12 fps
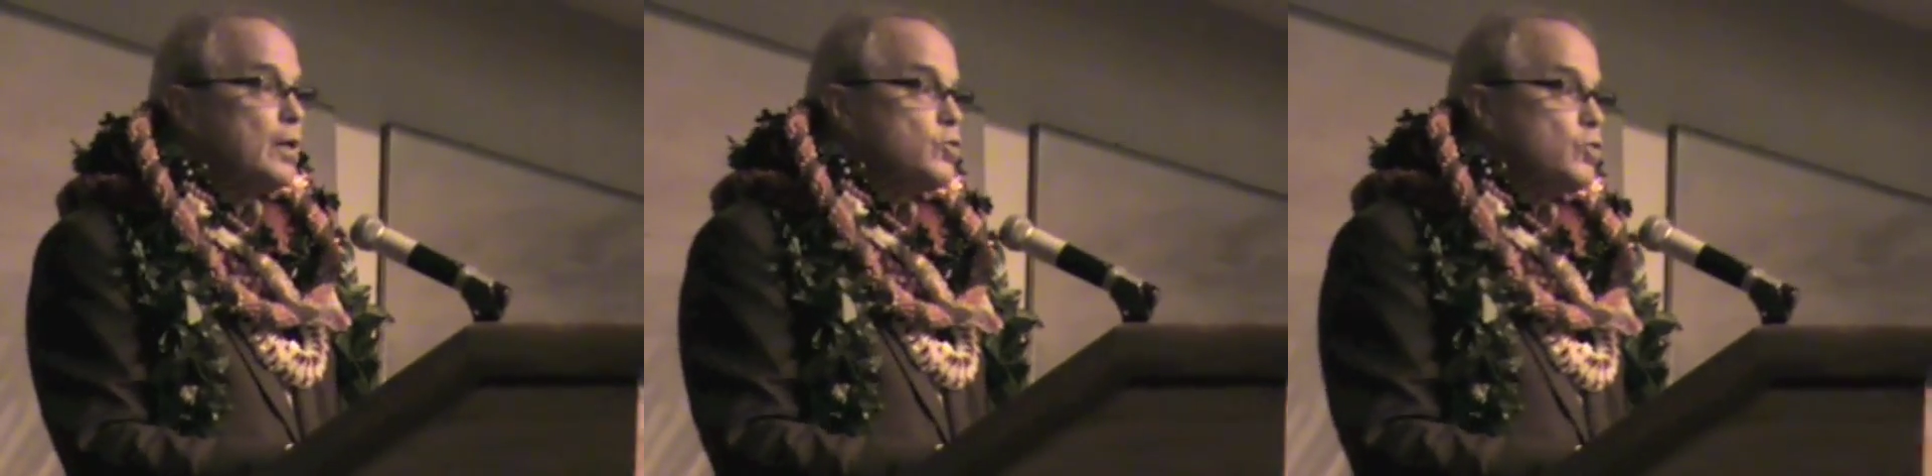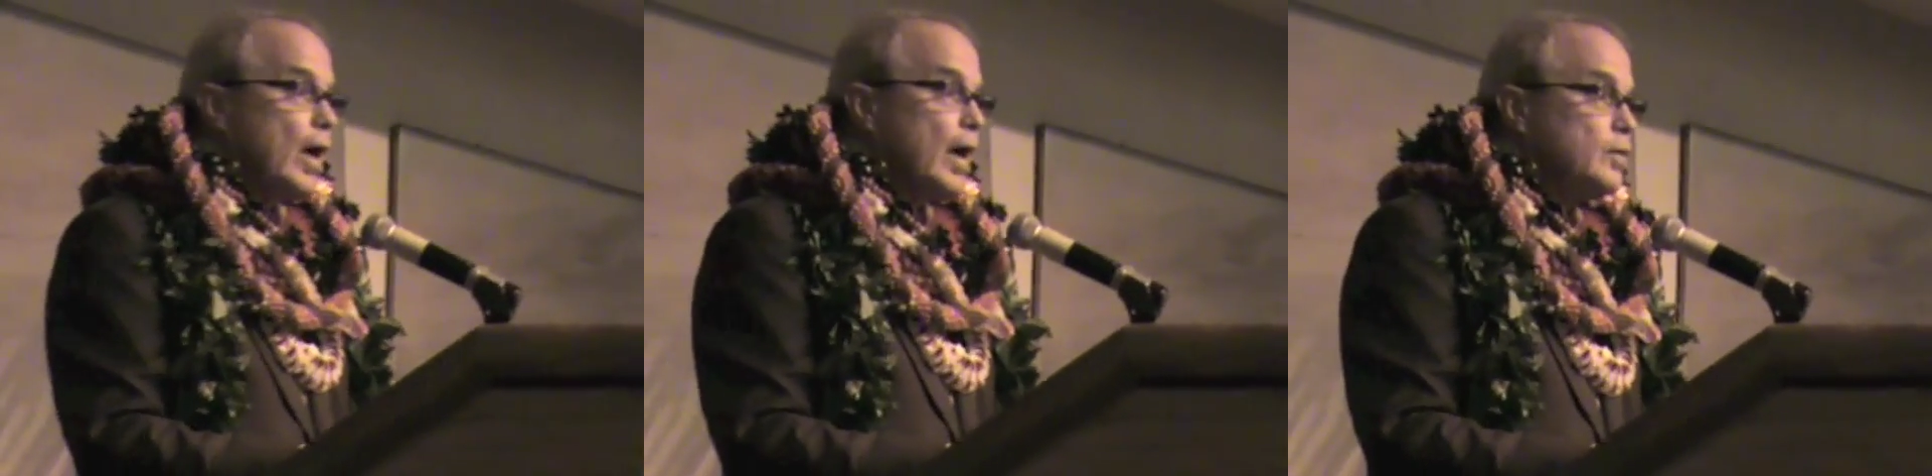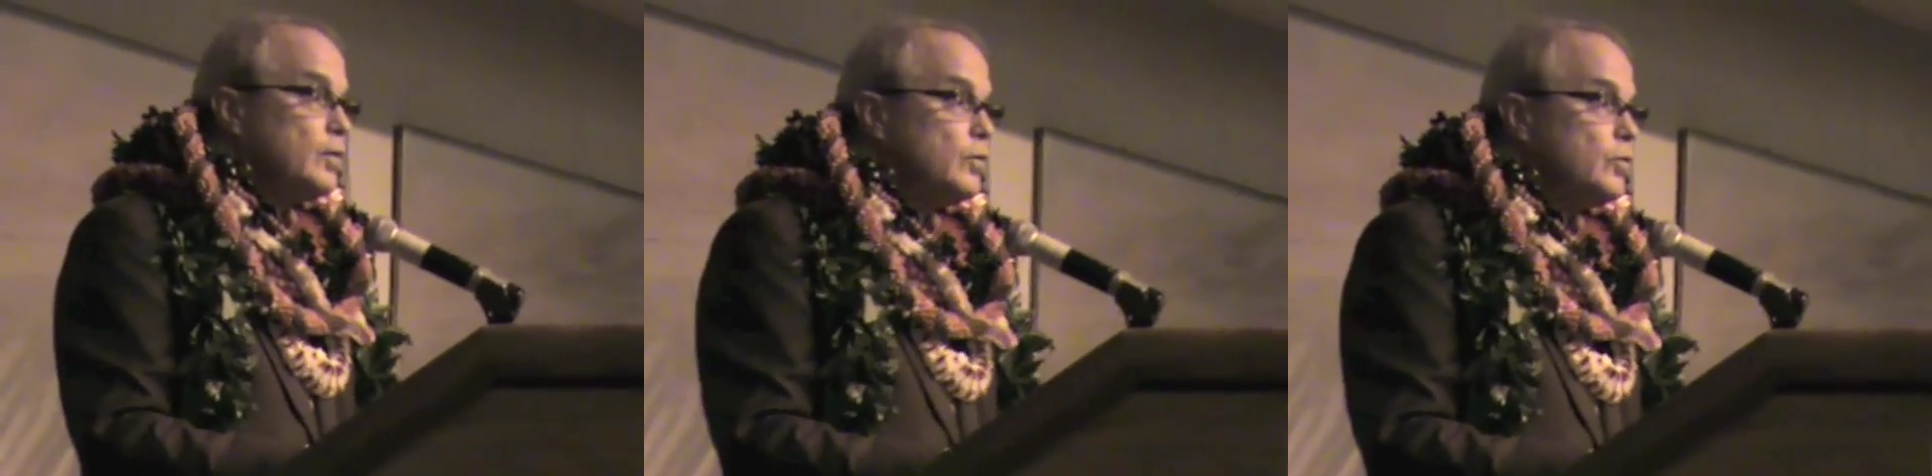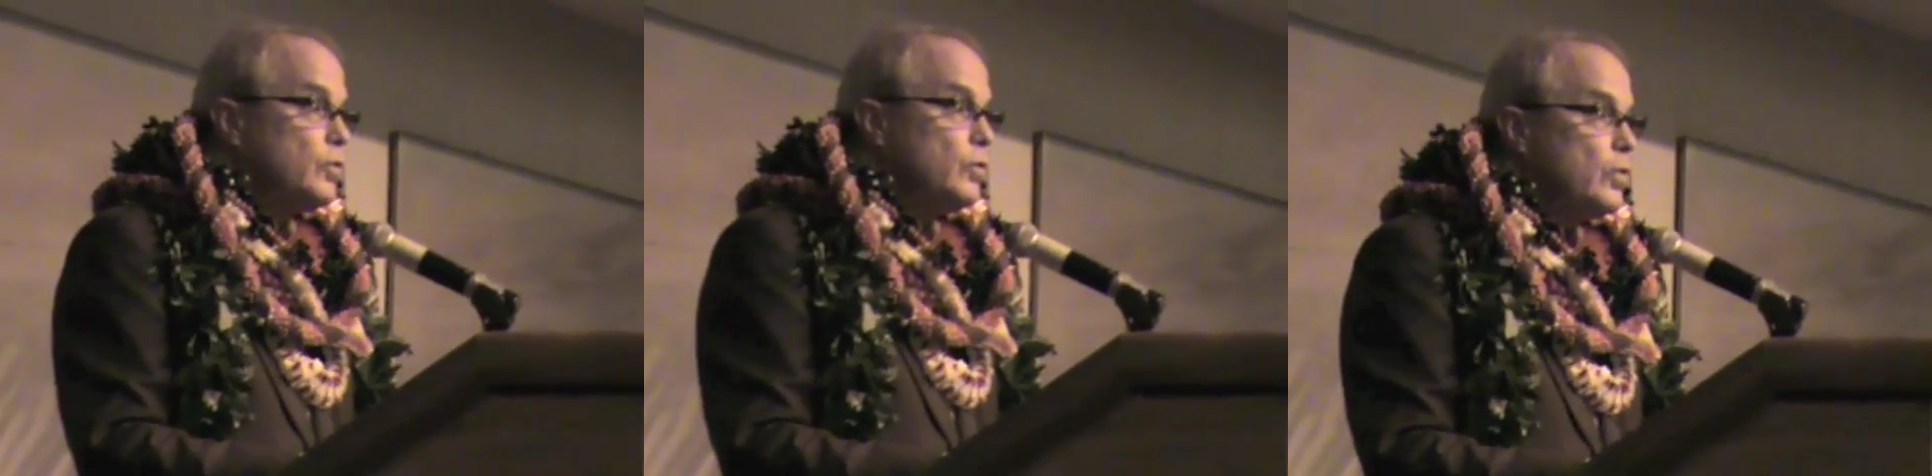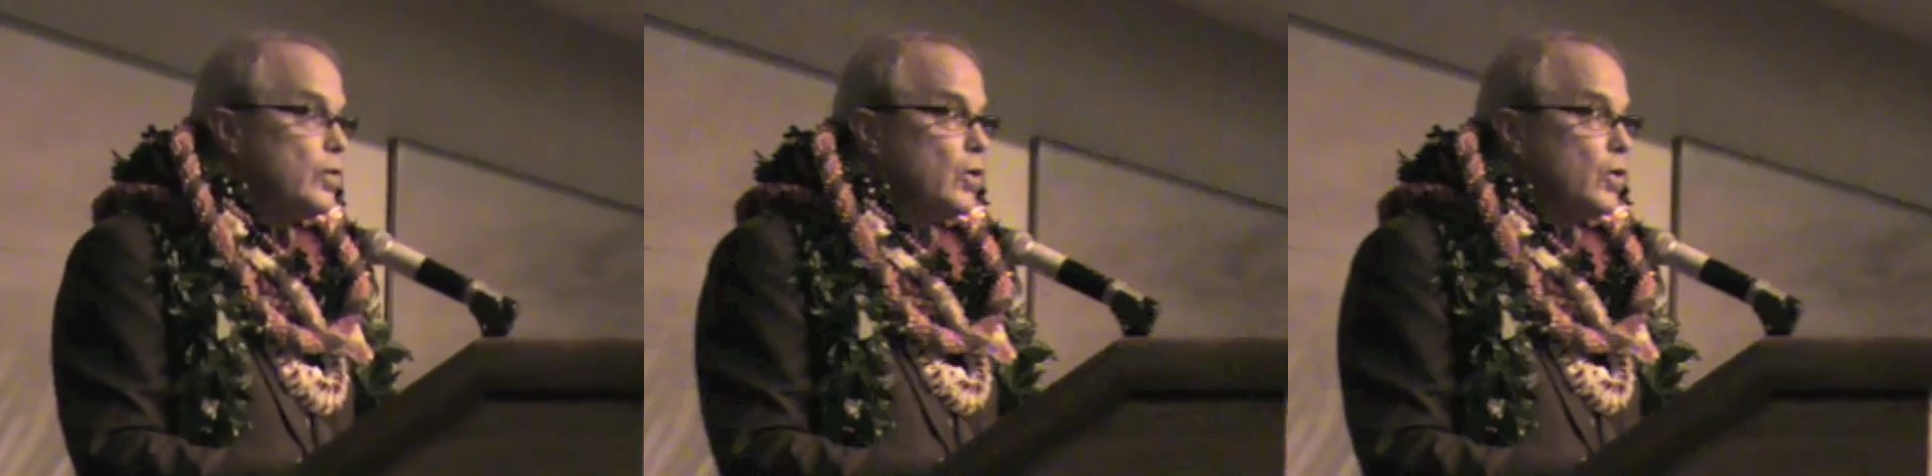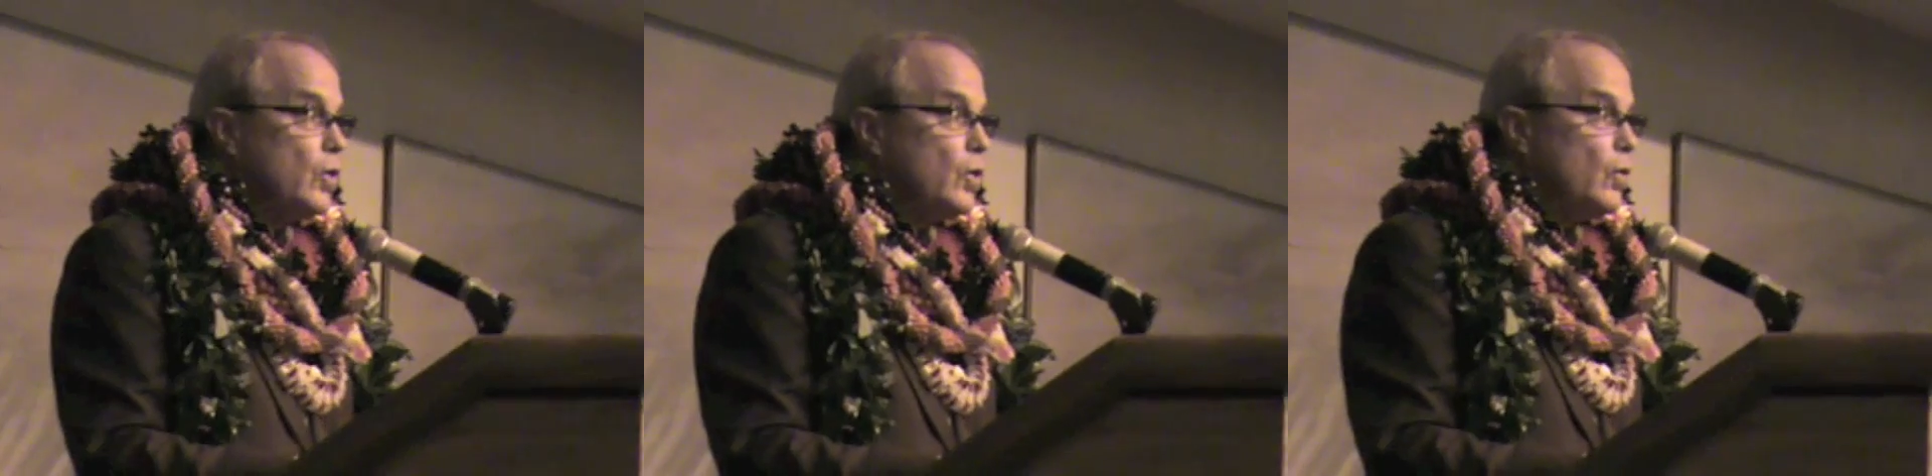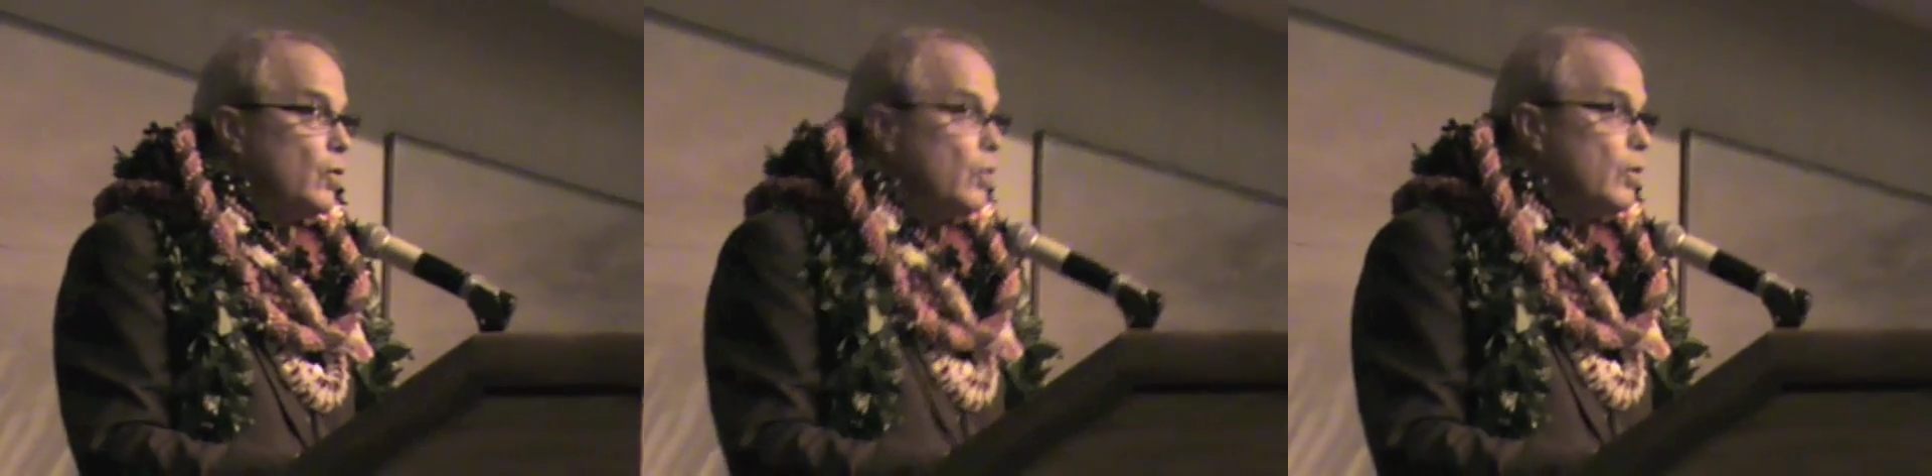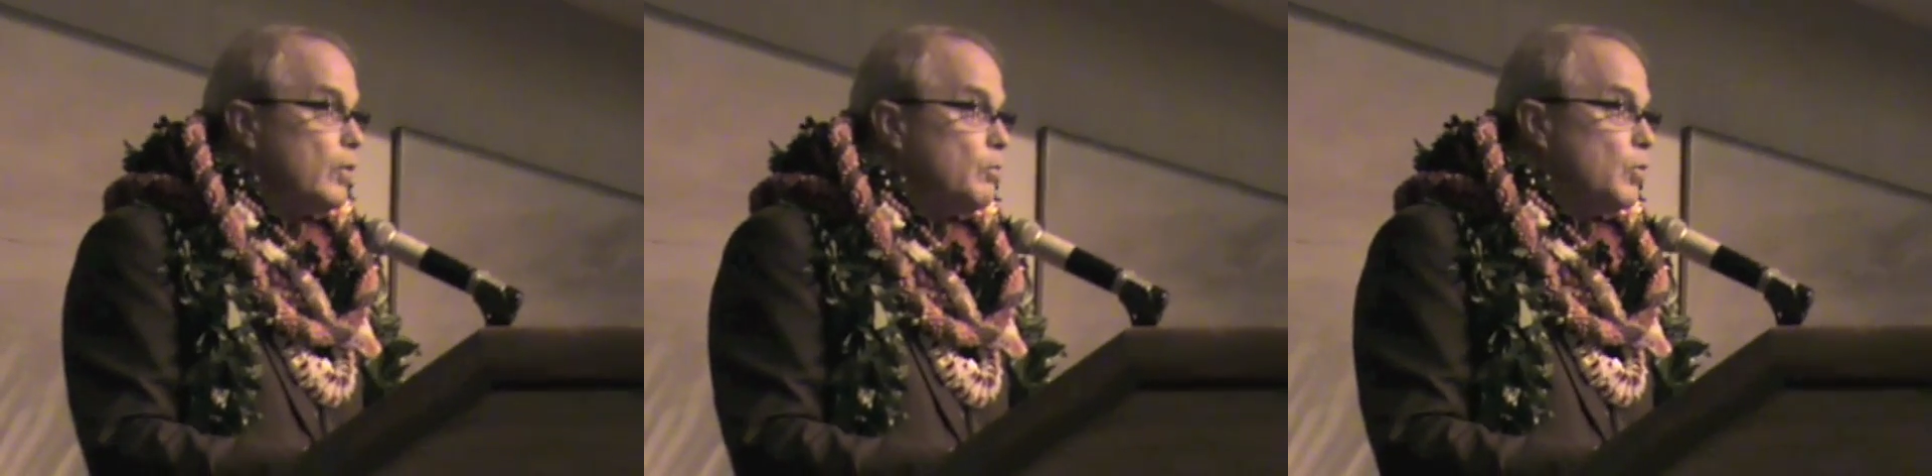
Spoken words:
attracted to the girl or the